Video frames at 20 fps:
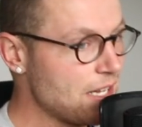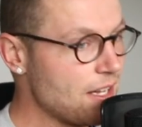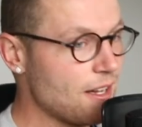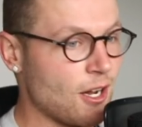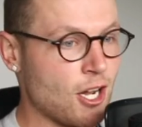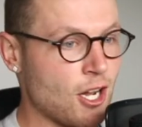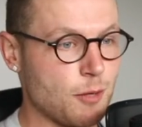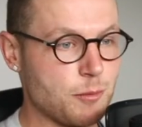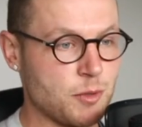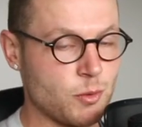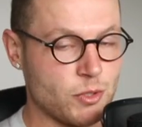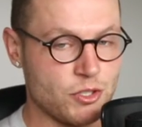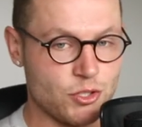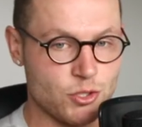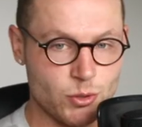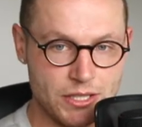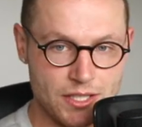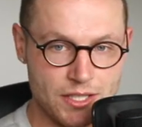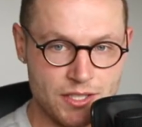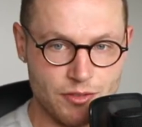I hope you
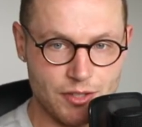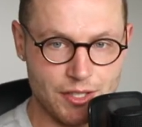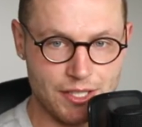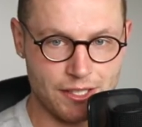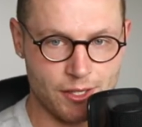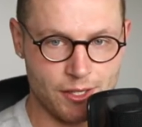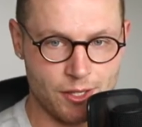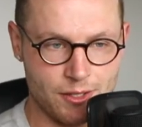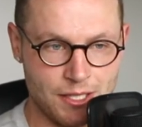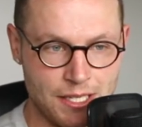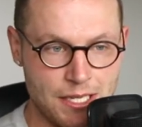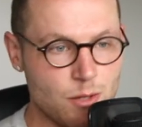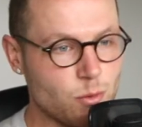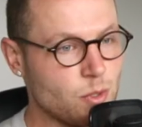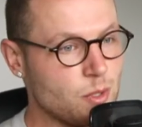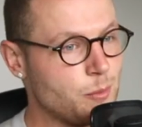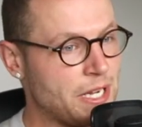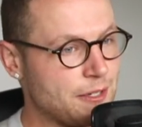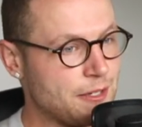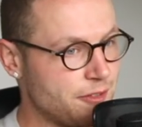enjoyed this video. We
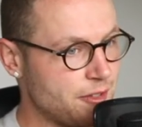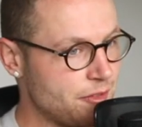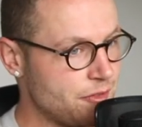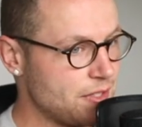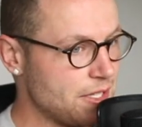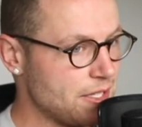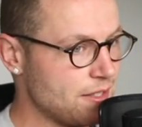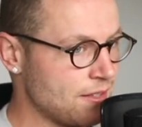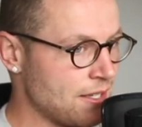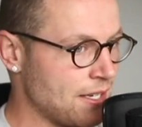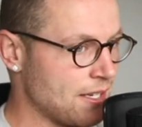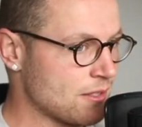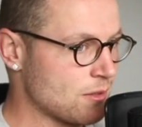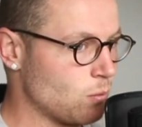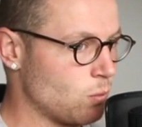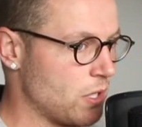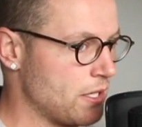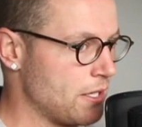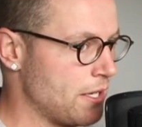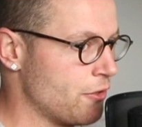made
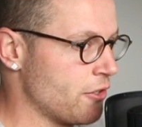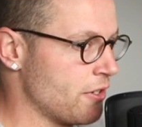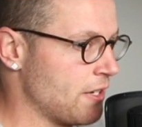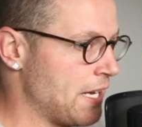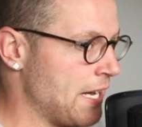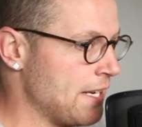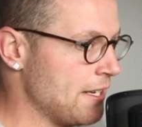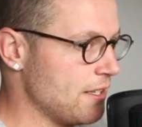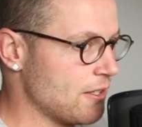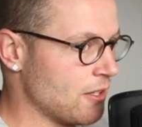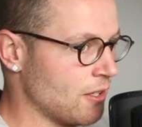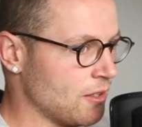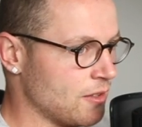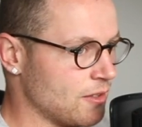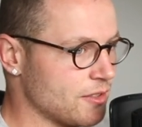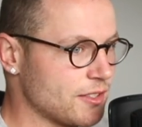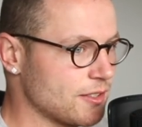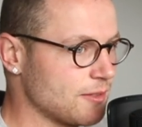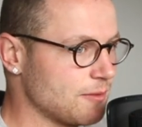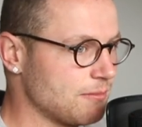
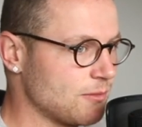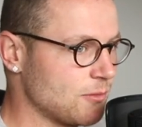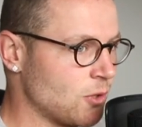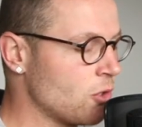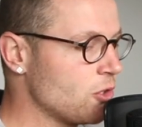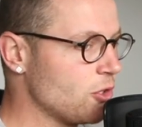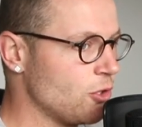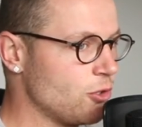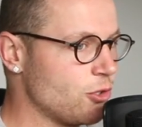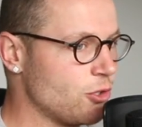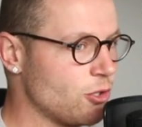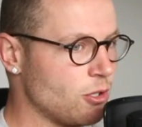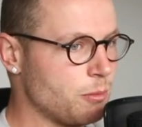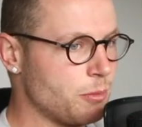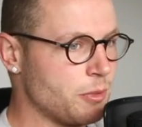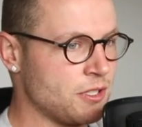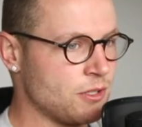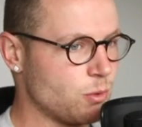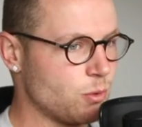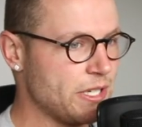$15,180 on YouTube
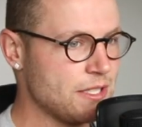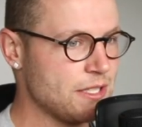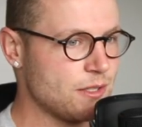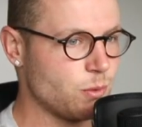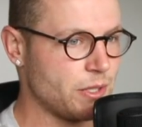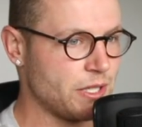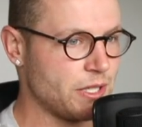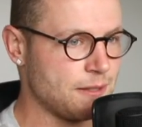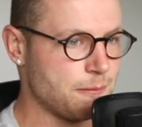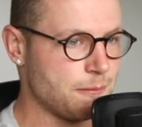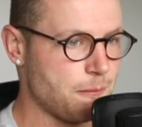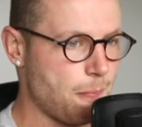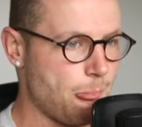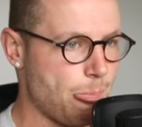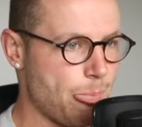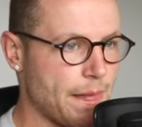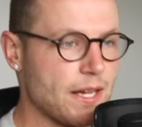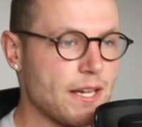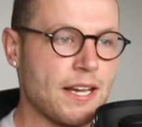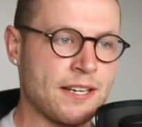in 2020
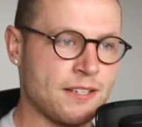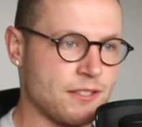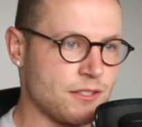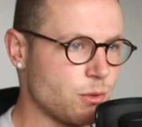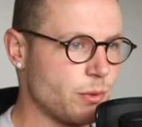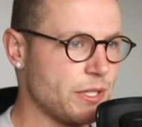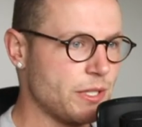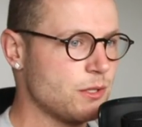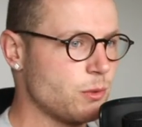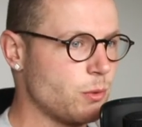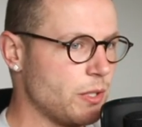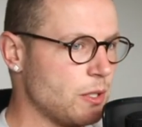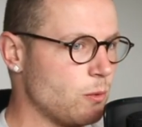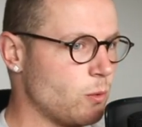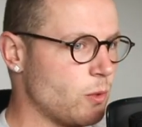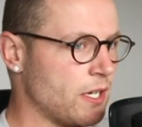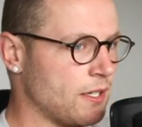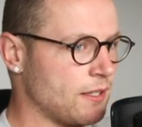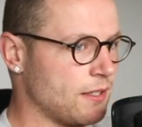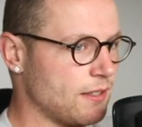and in
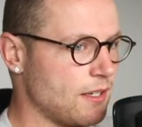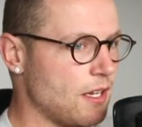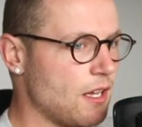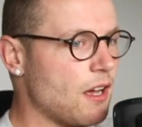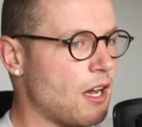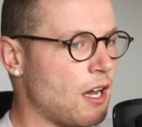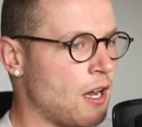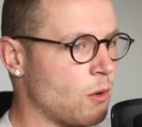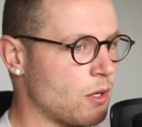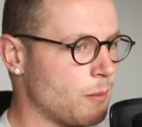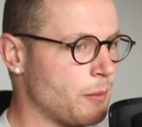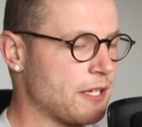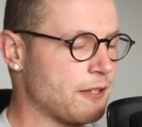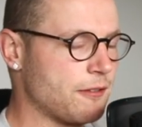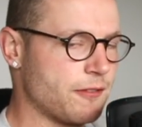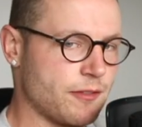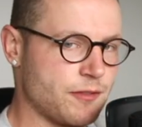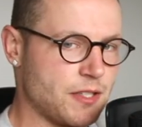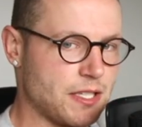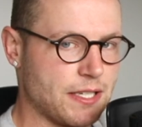2021 I want to make
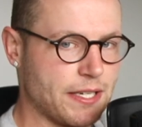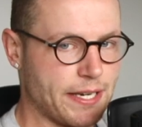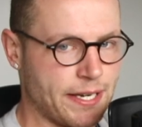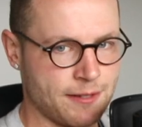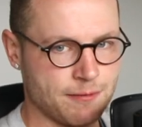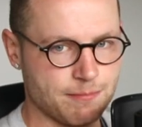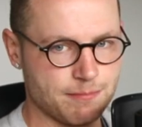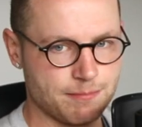50k.